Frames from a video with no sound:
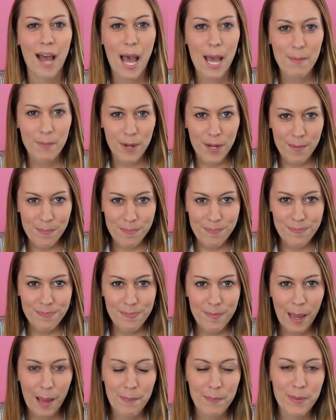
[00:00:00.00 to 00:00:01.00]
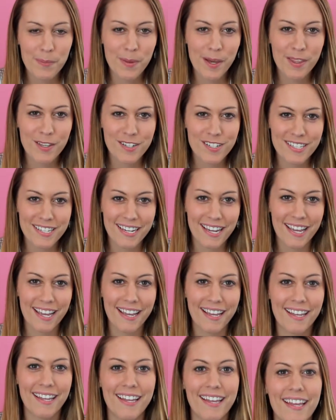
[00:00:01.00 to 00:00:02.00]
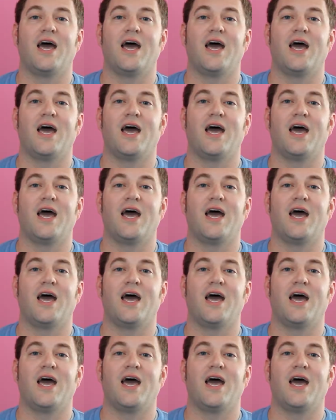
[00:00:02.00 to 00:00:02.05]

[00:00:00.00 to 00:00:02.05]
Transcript: Hi, Mom. Happy Mother's Day.